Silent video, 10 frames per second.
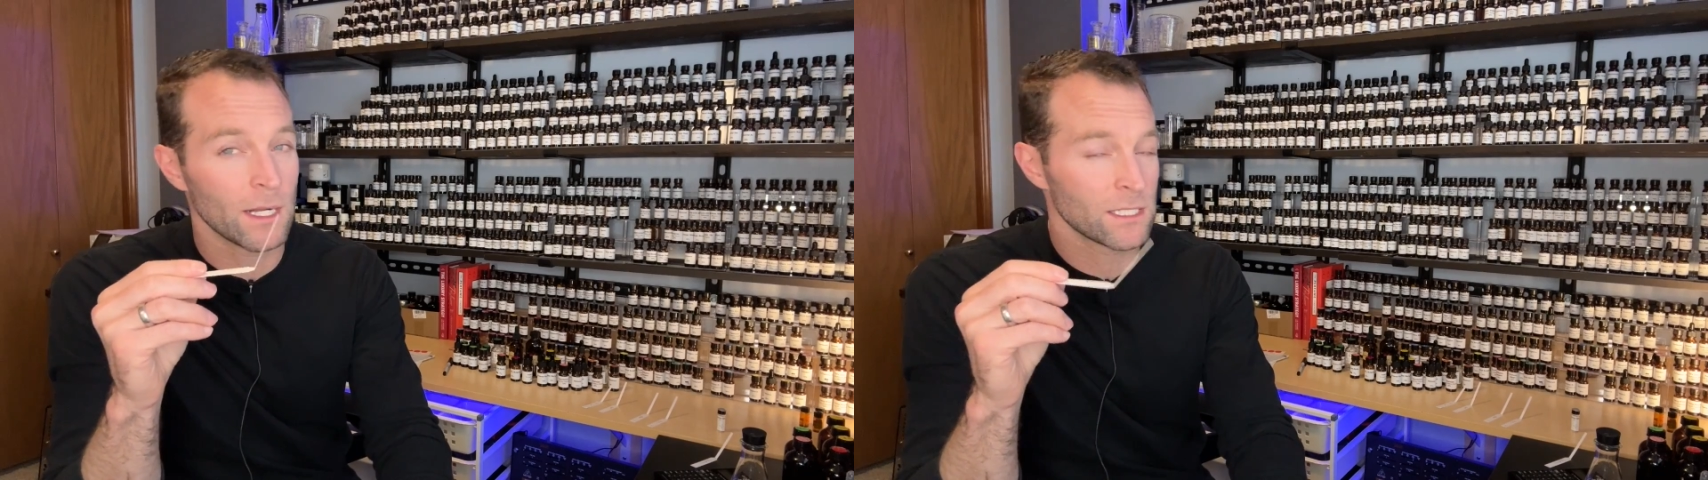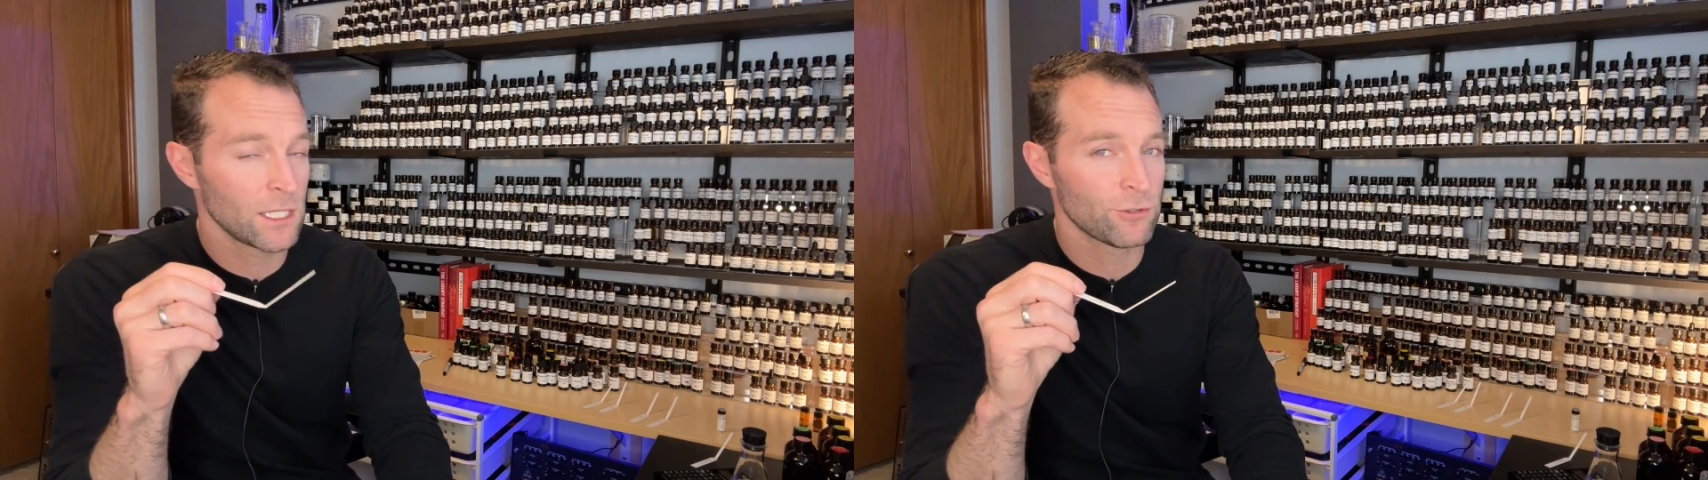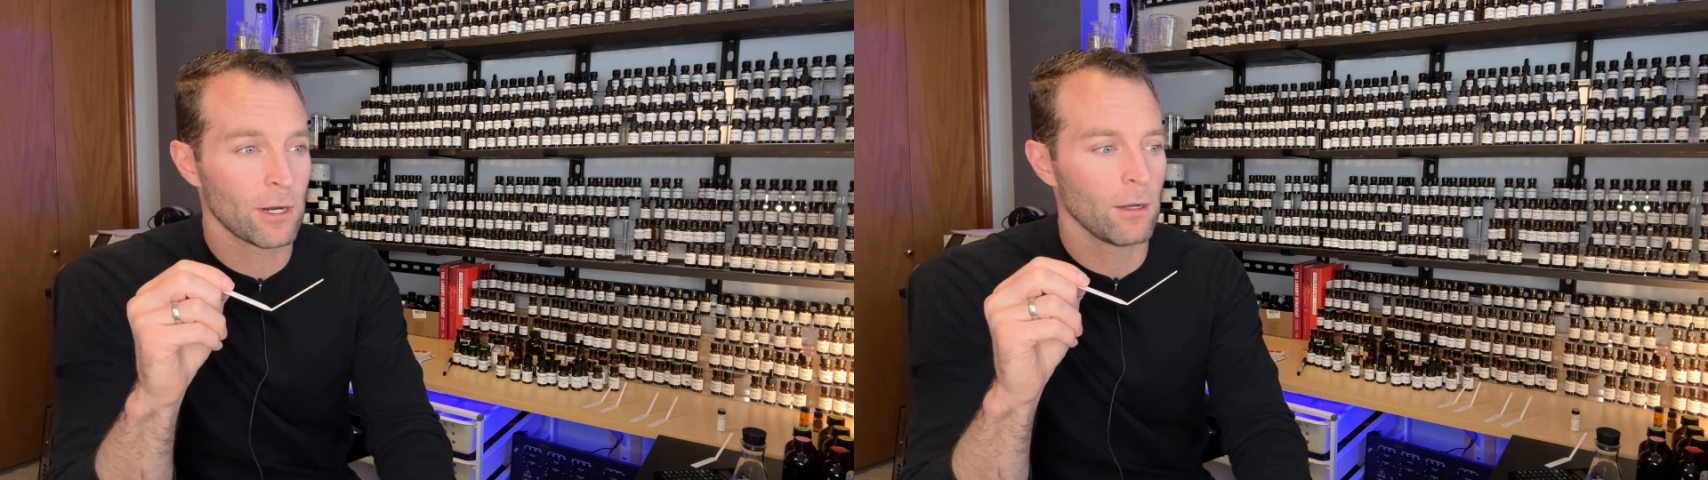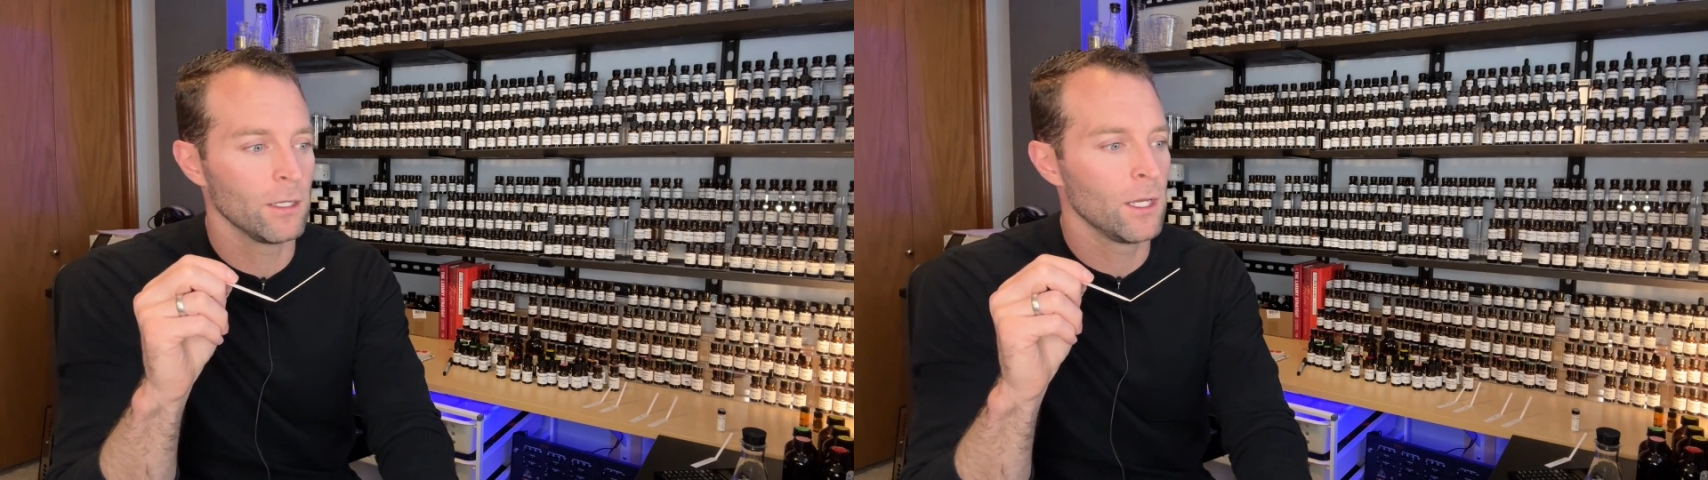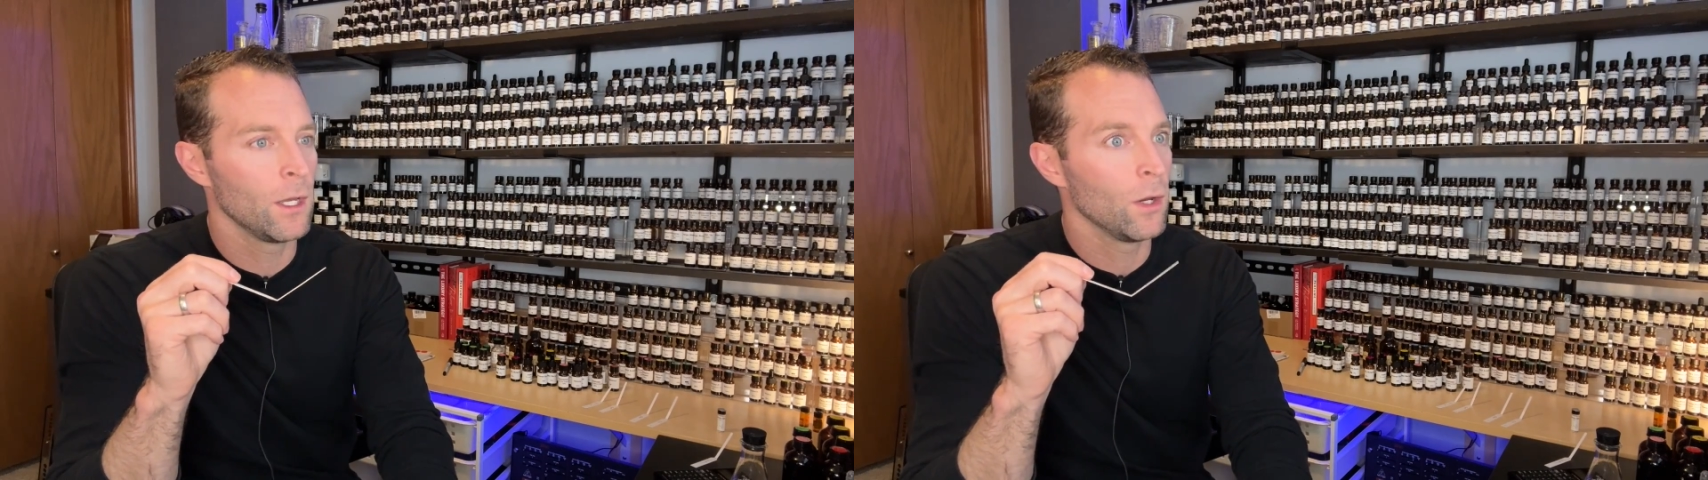citral,
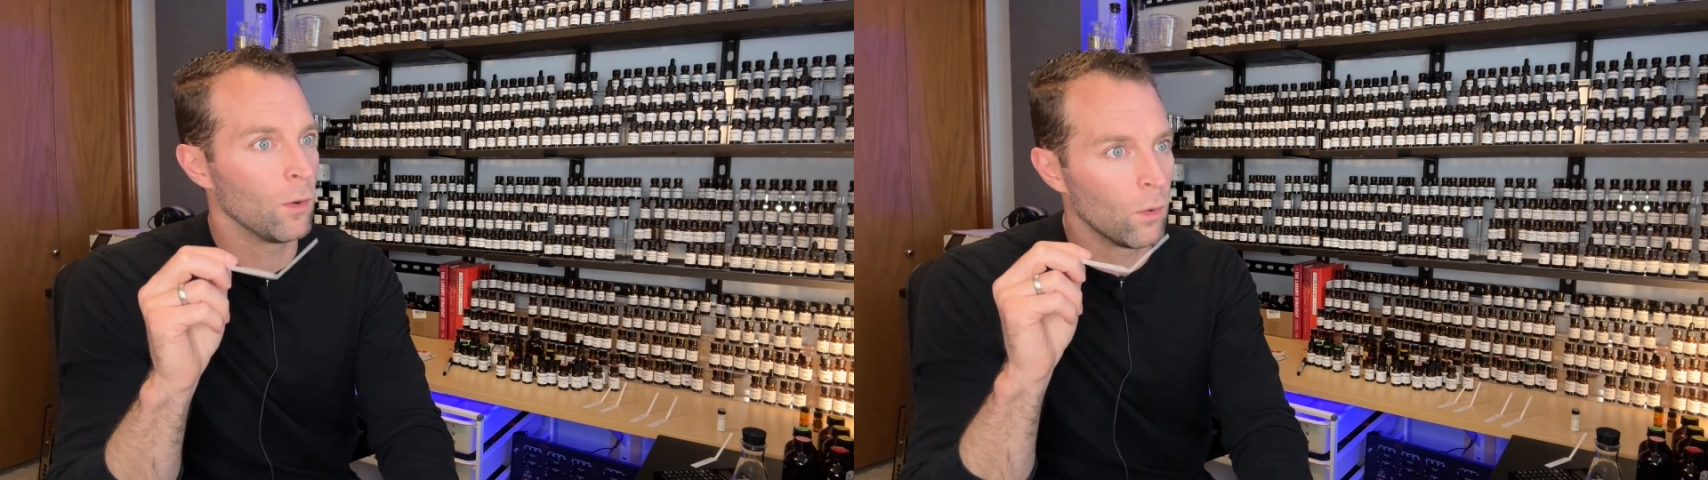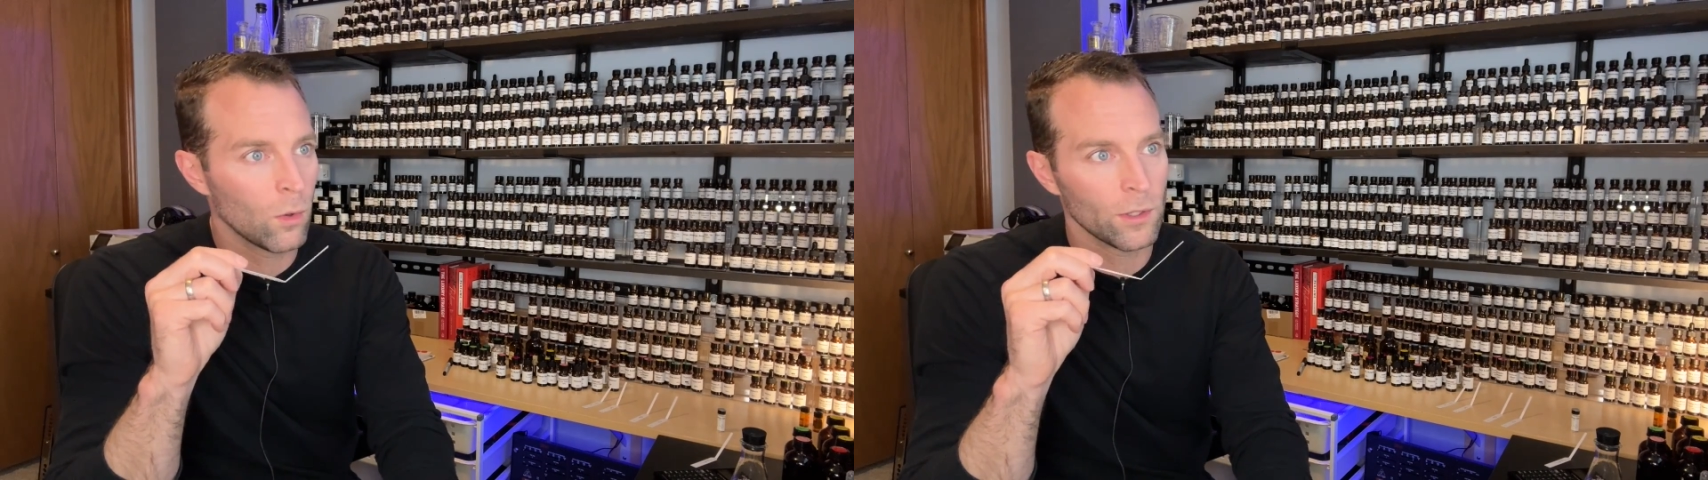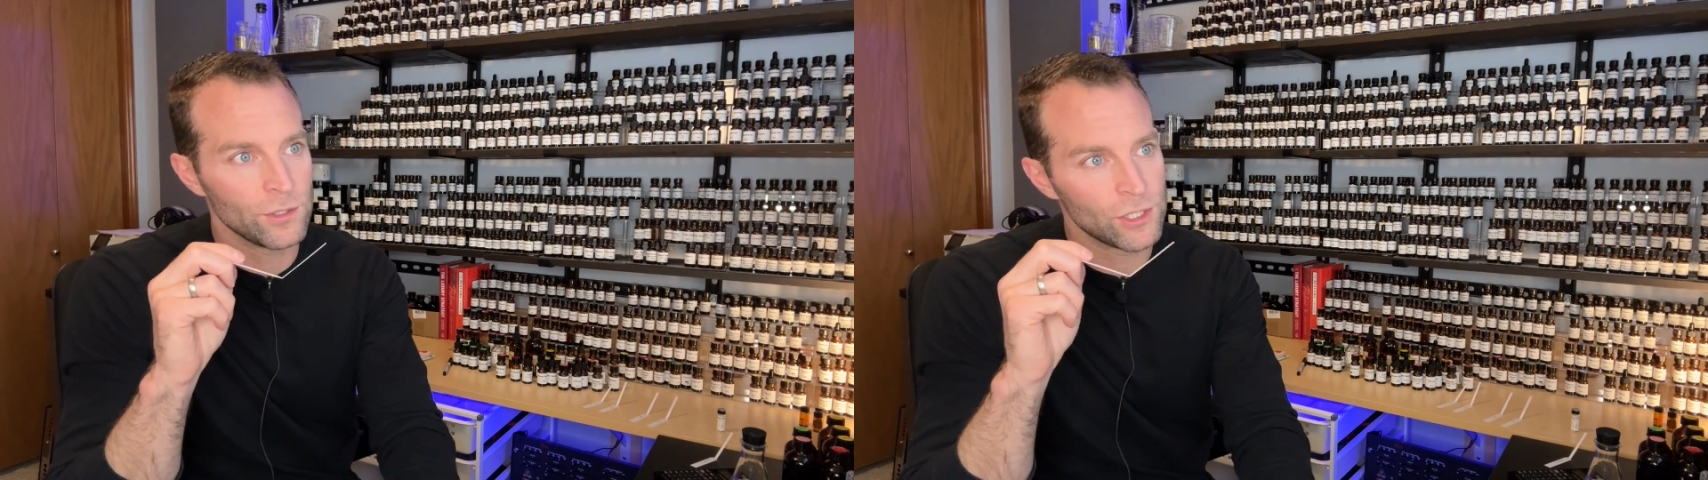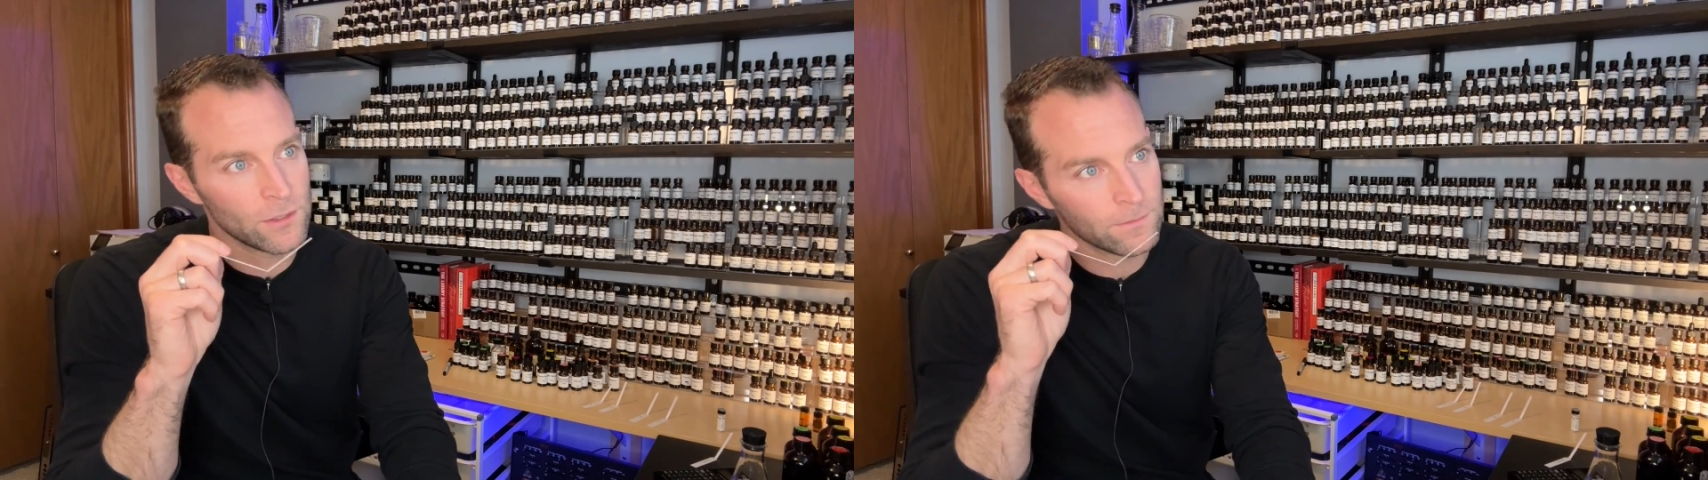orange.